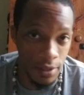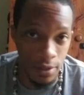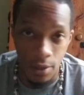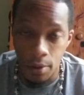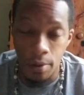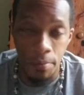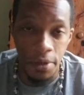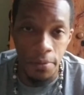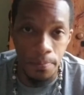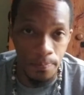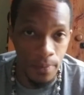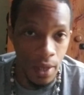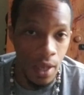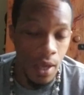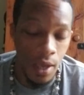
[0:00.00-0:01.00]
You know what I mean?
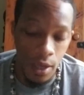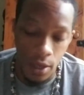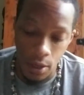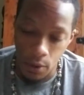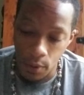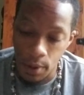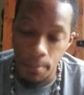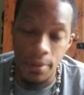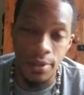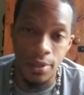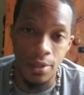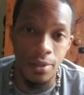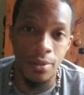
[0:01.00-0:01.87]
You don't want to